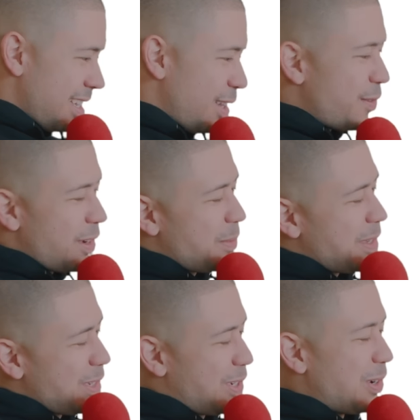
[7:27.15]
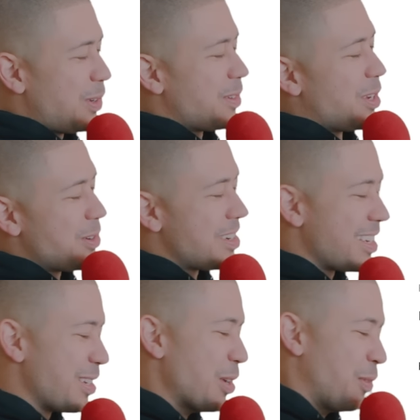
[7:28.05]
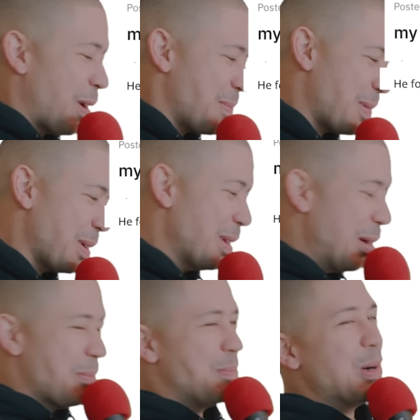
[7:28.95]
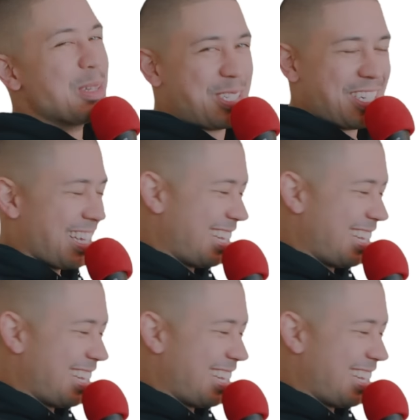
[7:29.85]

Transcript: He found about this whole No Nut November bullshit.